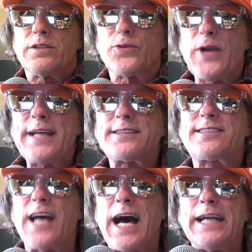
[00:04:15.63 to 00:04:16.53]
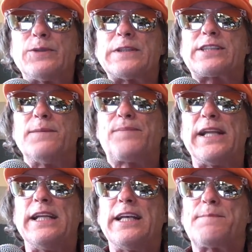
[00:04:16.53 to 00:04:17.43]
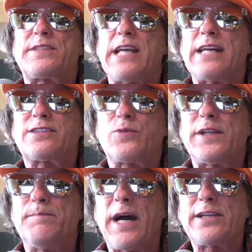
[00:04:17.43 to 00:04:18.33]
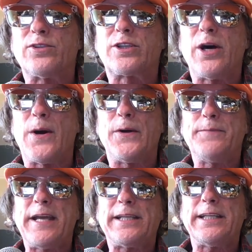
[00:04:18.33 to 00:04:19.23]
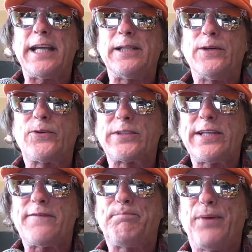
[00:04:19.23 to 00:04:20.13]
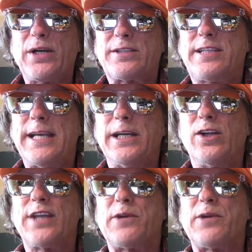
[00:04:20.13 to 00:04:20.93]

The Red Side was completely obsessed with Michael Cohen making a lucrative book deal.